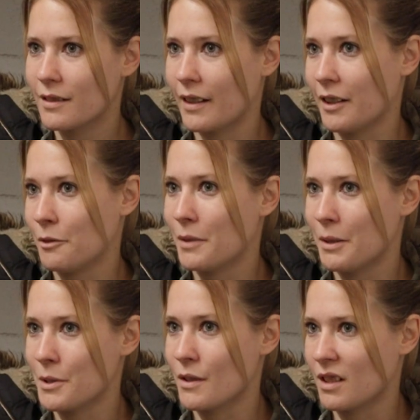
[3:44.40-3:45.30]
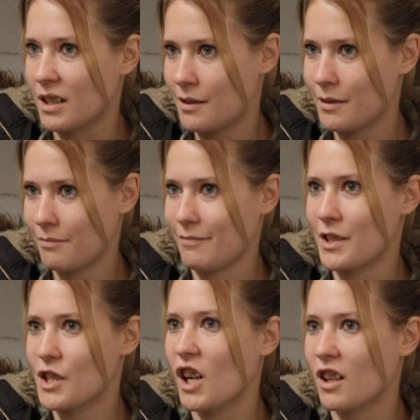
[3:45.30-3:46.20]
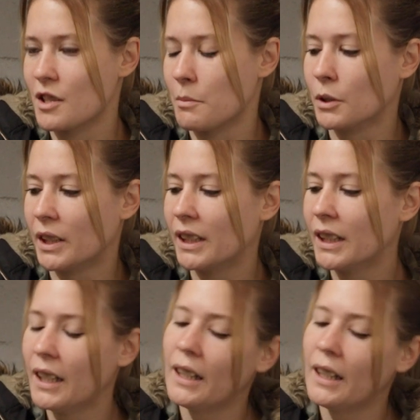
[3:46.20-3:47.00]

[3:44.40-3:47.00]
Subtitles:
so it was a nice starter point.